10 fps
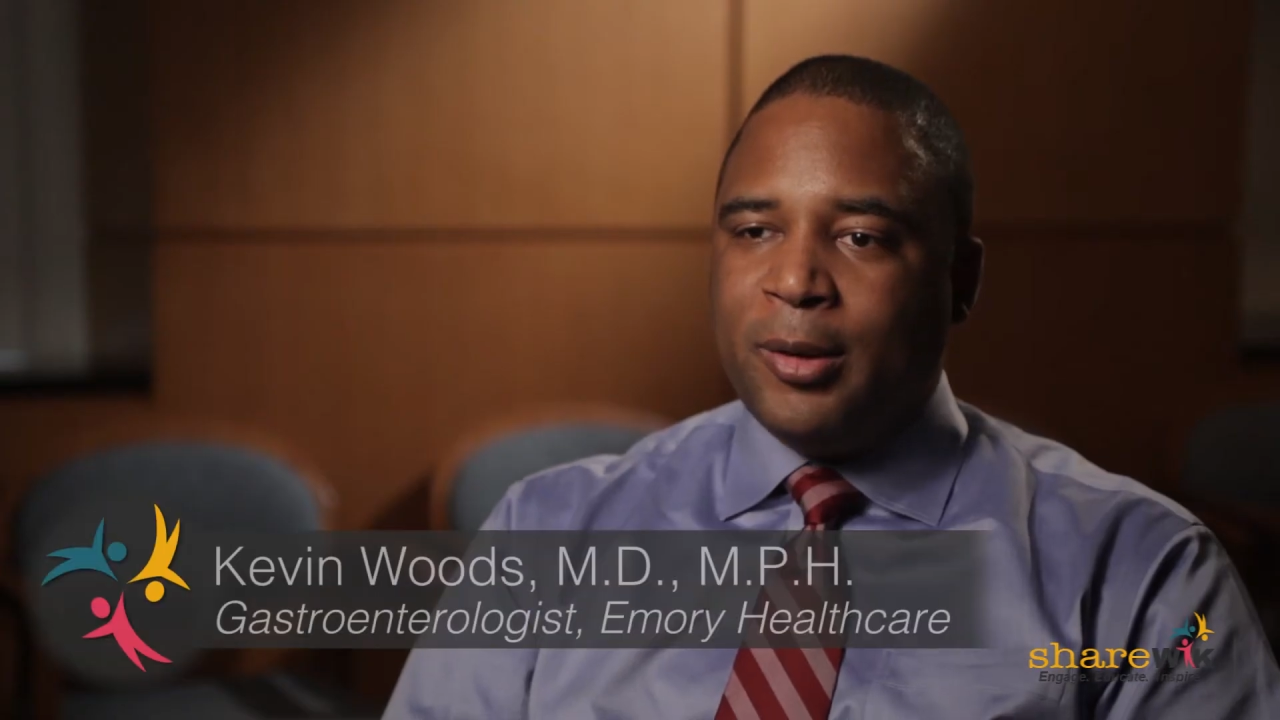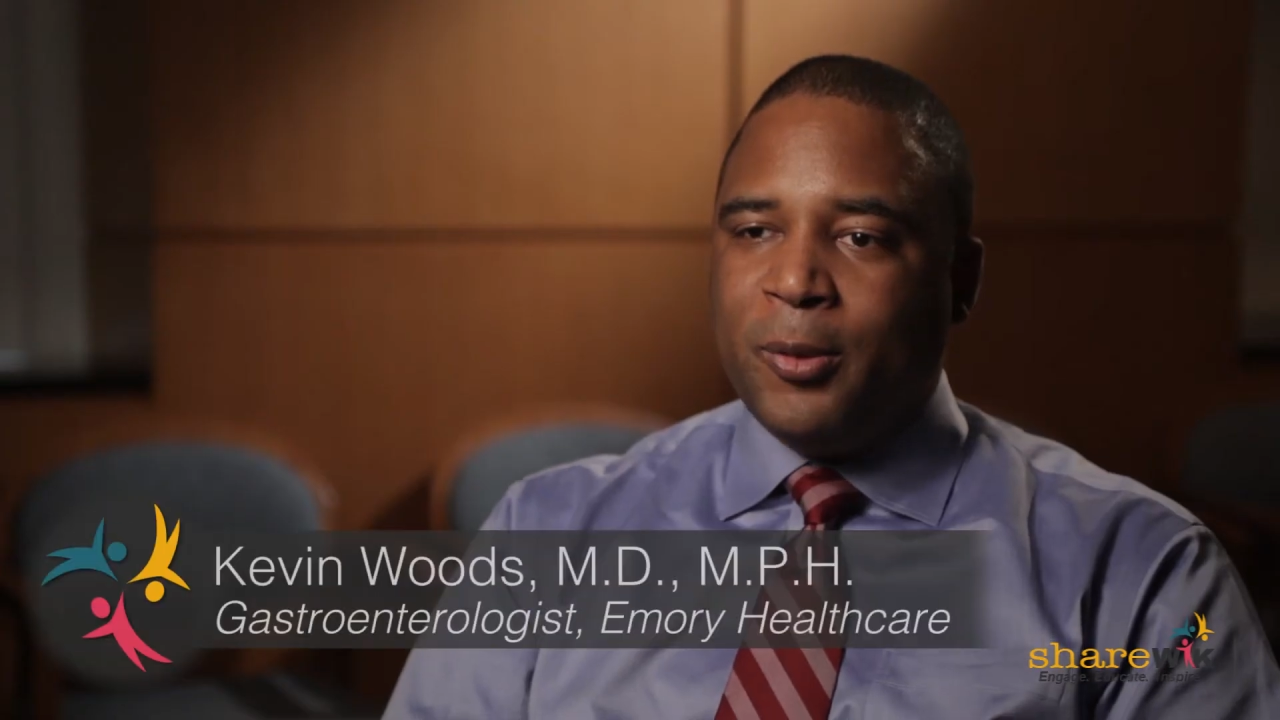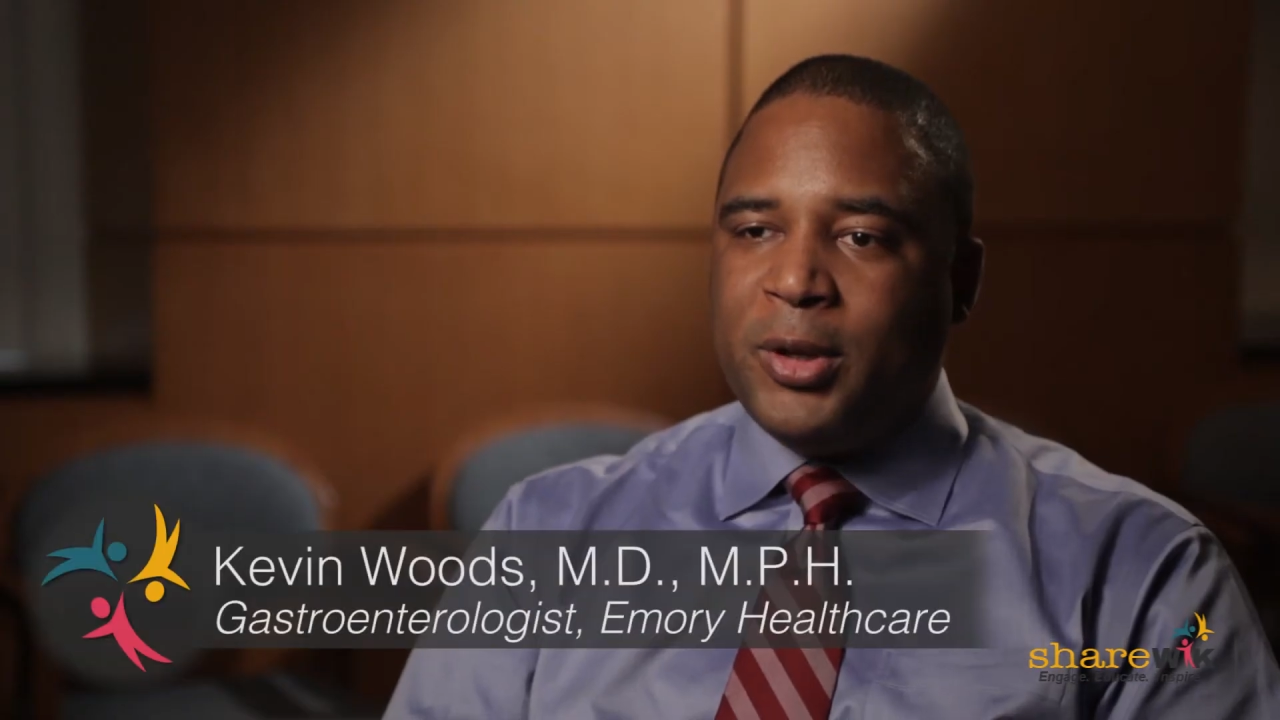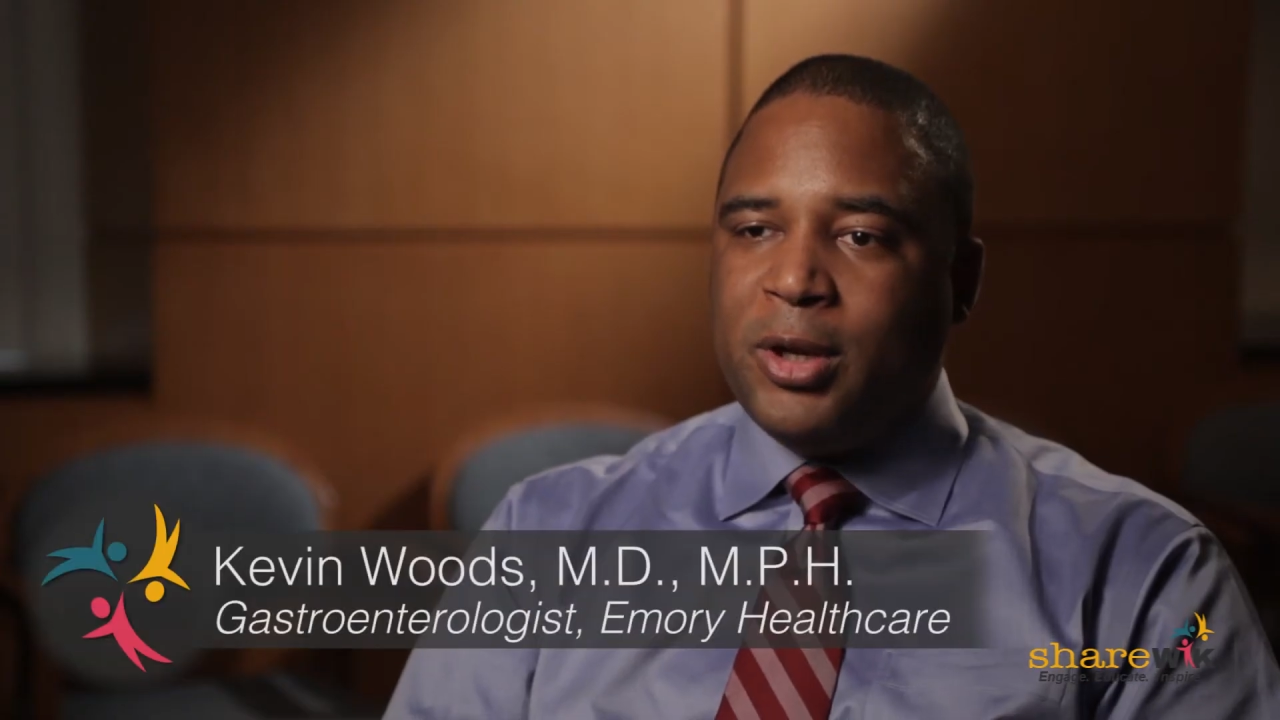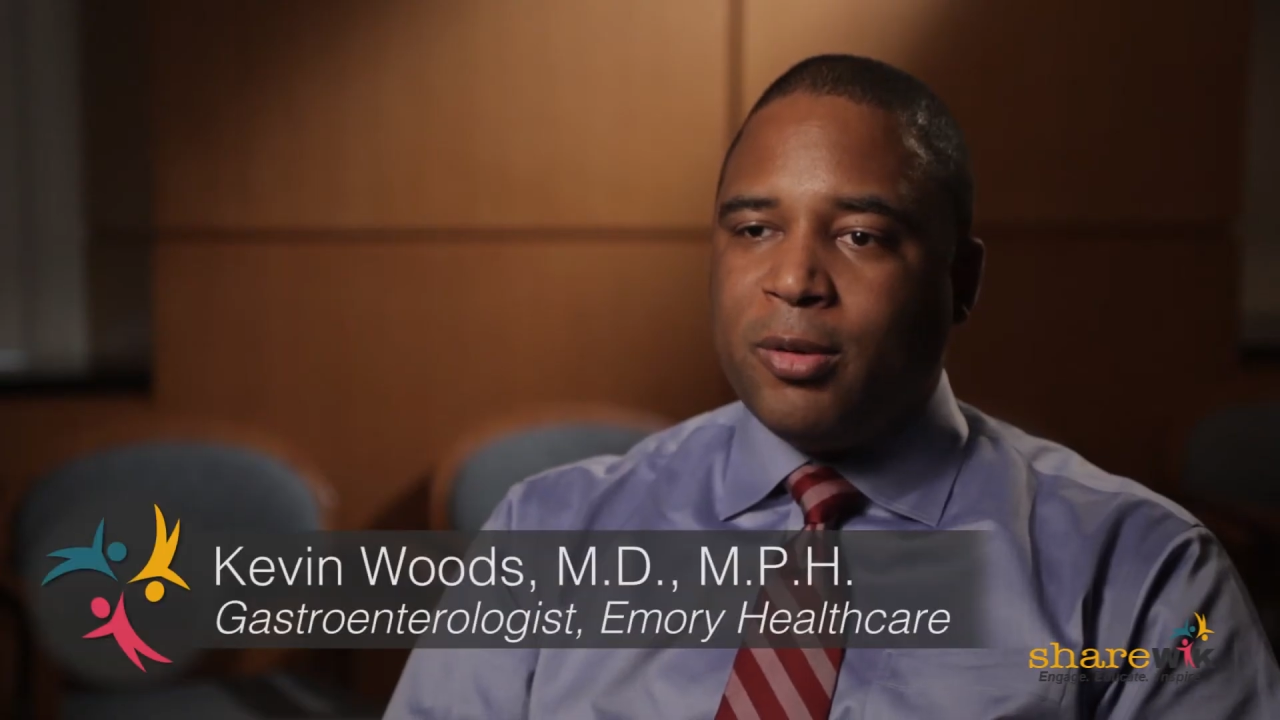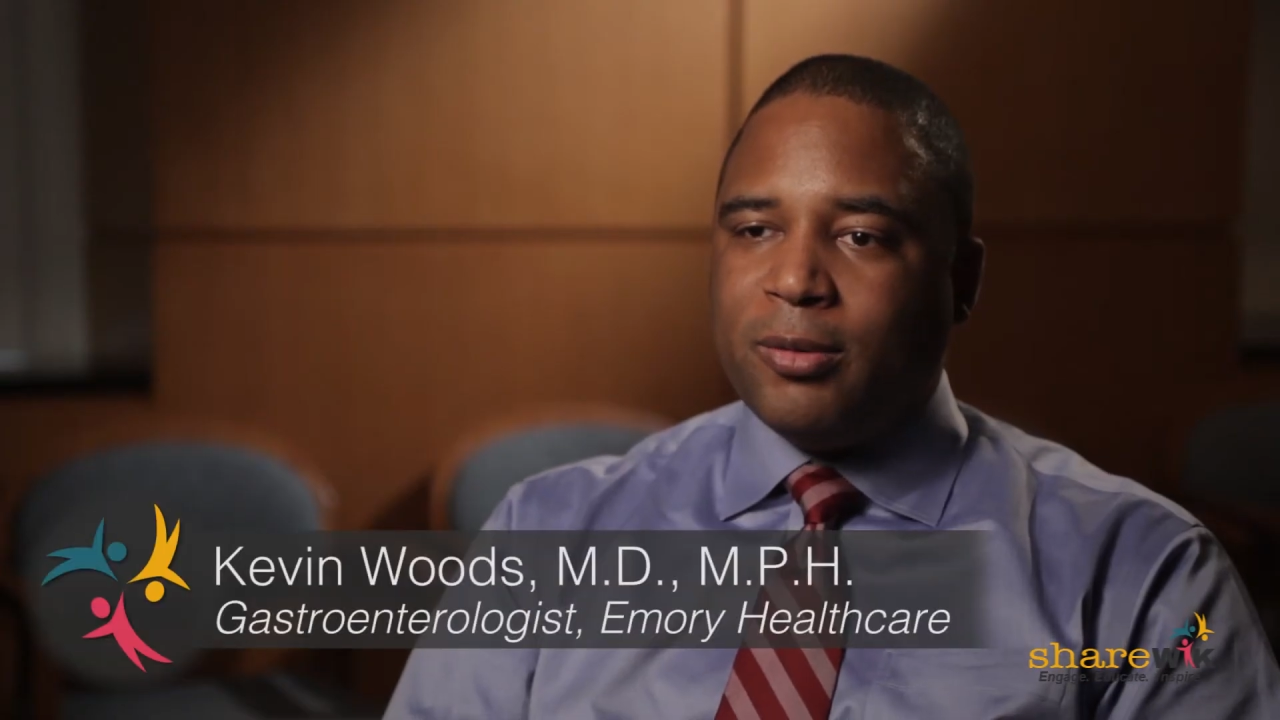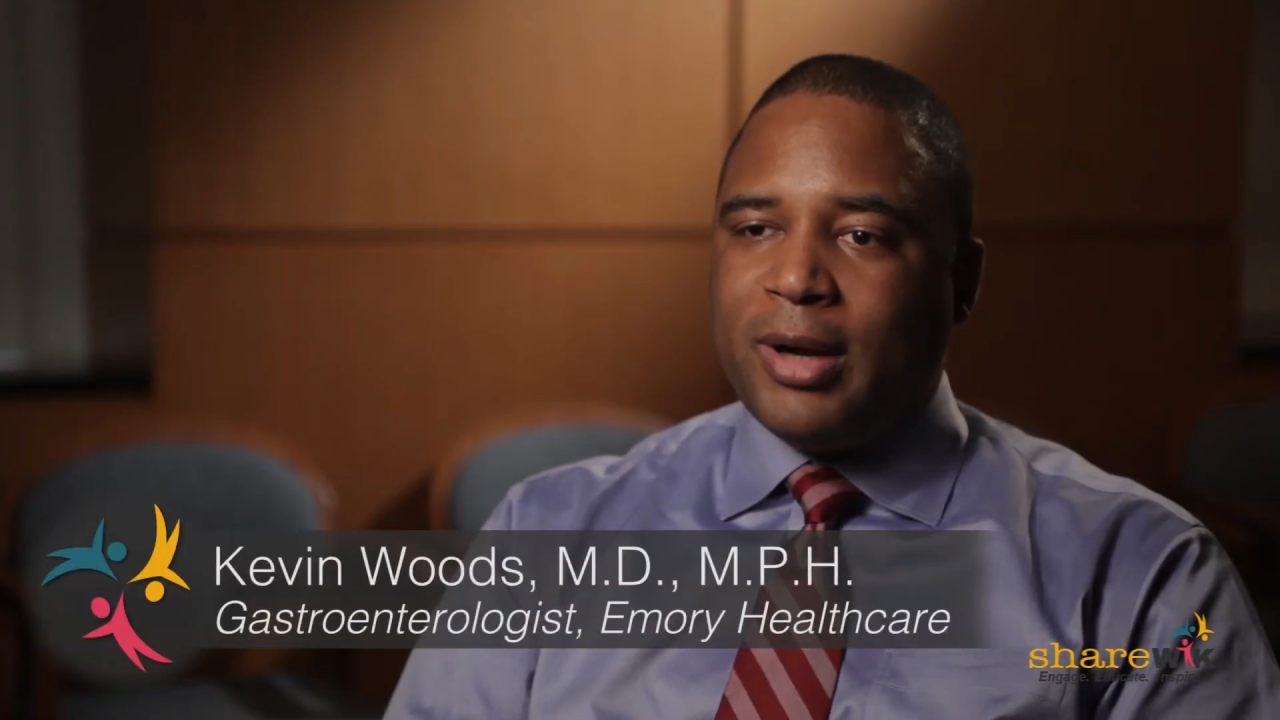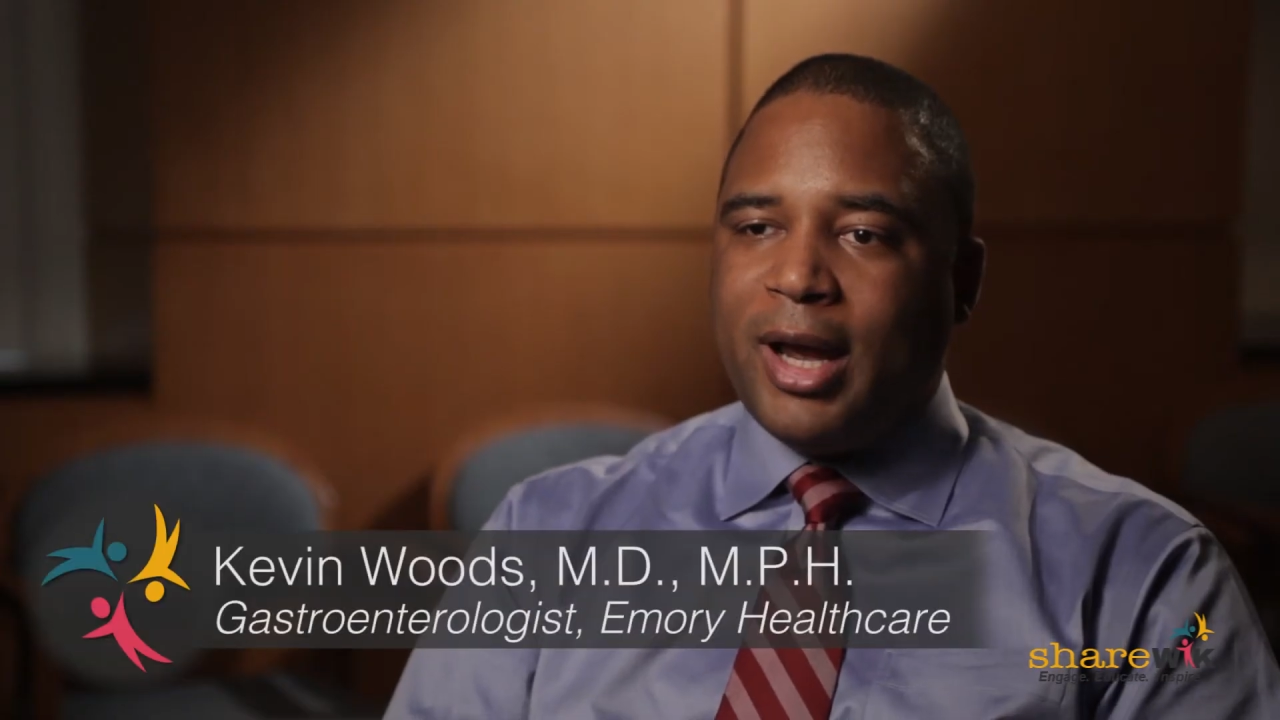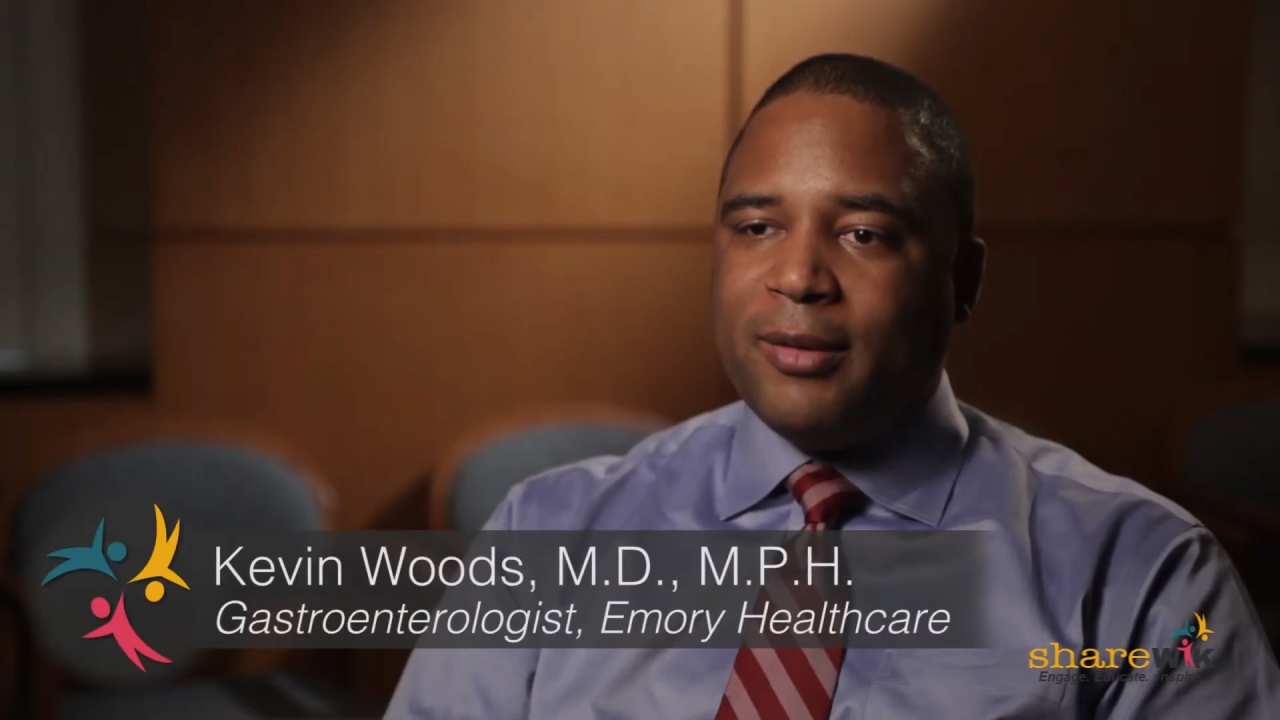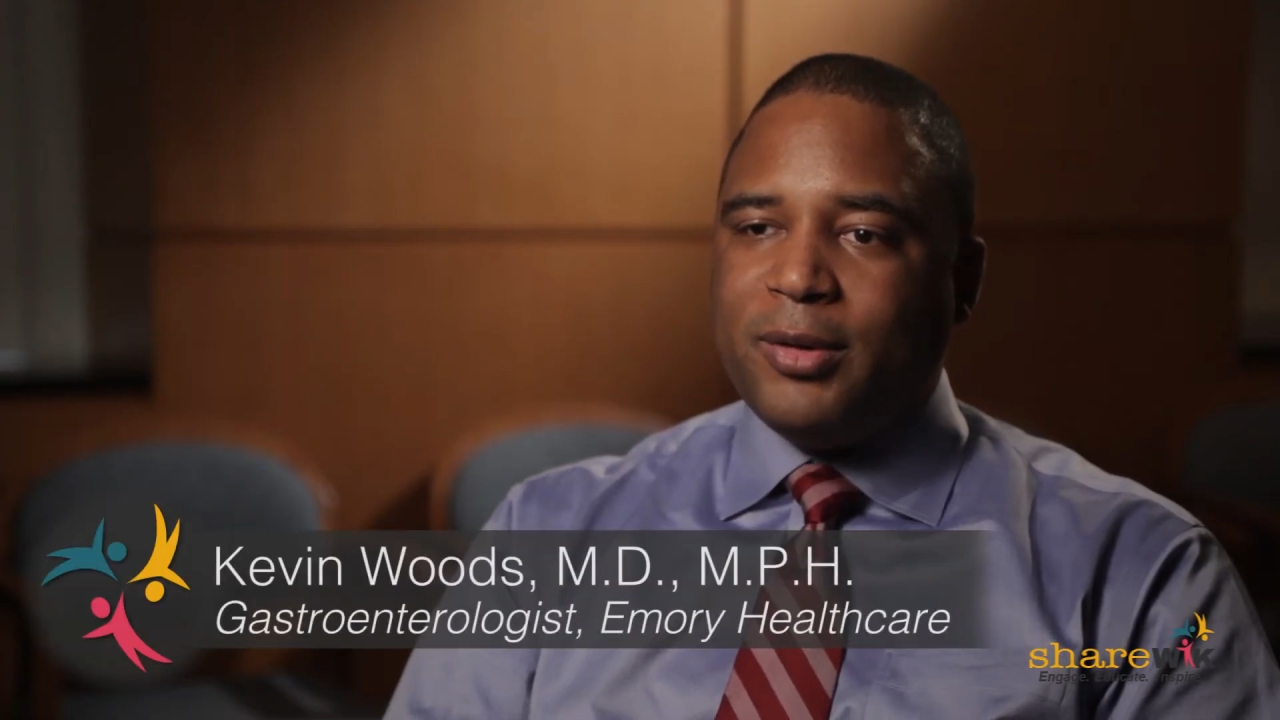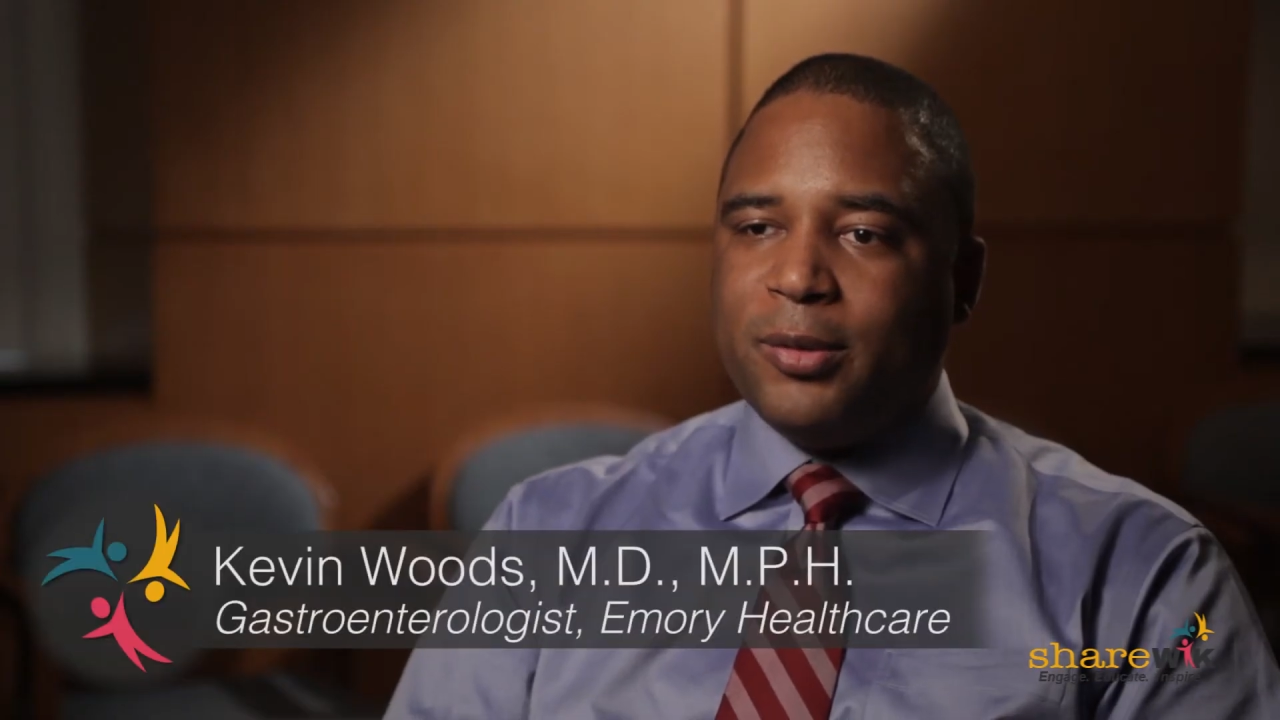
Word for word: When you arrive,